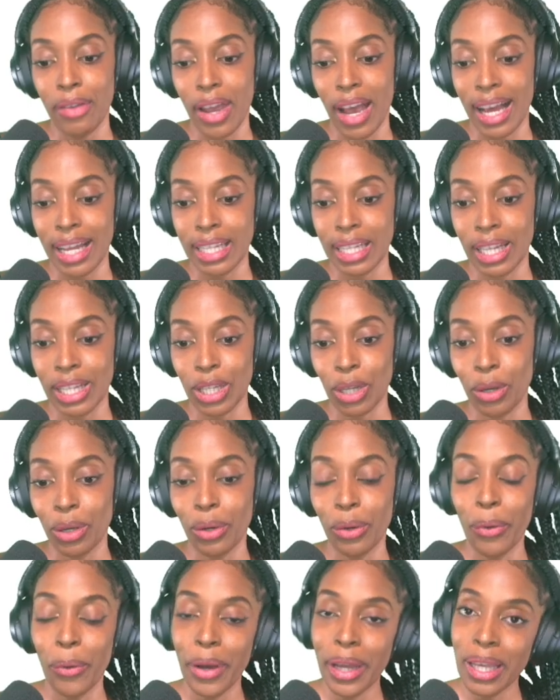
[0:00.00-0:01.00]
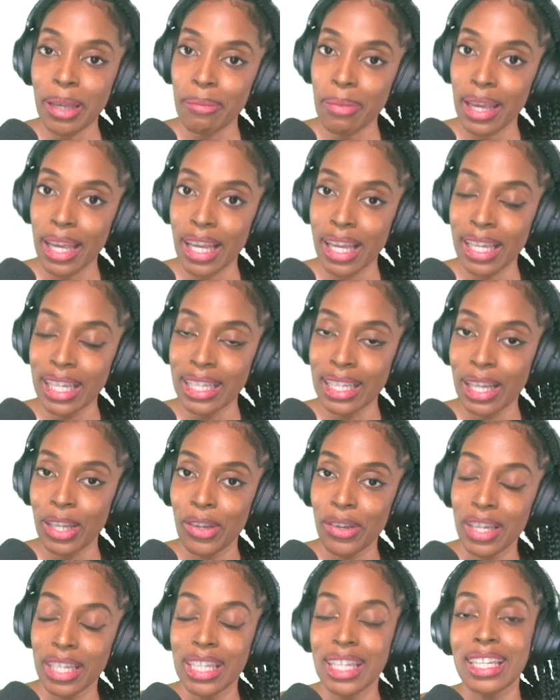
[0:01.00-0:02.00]
assets on Coinbase, then
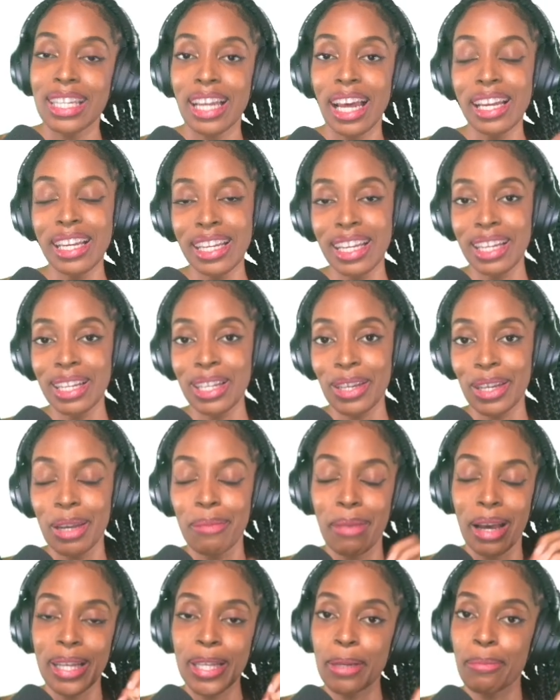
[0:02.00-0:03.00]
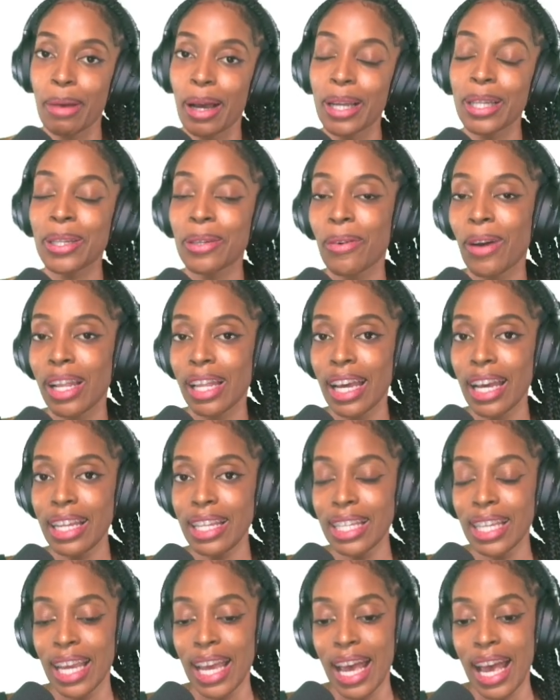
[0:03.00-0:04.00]
you can send it to your MetaMask wallet.